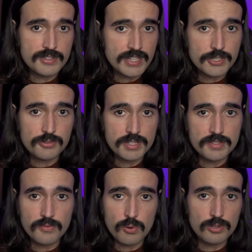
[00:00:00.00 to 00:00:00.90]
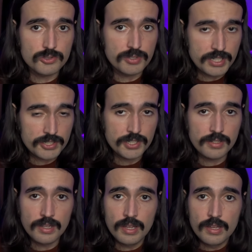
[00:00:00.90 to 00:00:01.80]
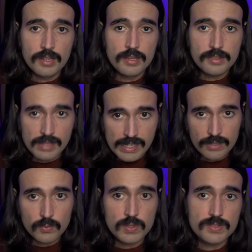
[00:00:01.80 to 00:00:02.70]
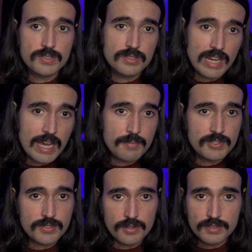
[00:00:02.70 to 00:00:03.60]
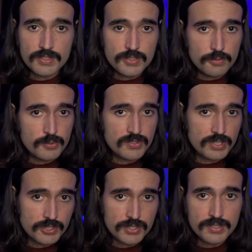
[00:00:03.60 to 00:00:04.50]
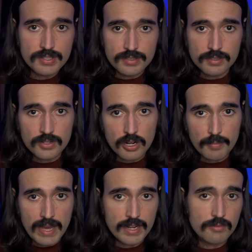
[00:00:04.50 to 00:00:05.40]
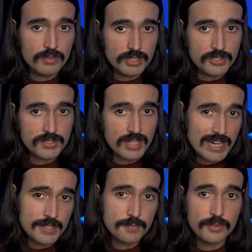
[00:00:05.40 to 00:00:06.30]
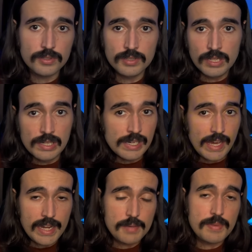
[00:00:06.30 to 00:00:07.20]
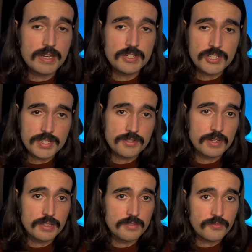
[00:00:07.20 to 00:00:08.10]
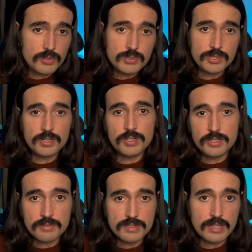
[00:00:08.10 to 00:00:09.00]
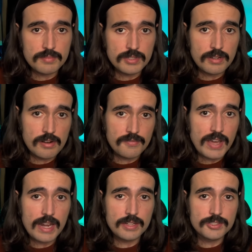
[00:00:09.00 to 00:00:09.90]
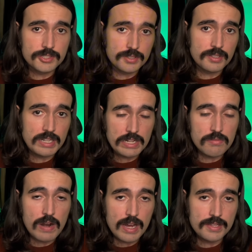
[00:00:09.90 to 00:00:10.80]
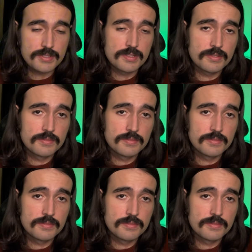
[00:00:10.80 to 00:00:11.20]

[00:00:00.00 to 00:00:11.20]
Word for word: centuries of oral tradition. Then, once time has turned these superstitions into dogmatic religious gospel, any Bene Gesserit in the future could use them to their advantage should the need arise.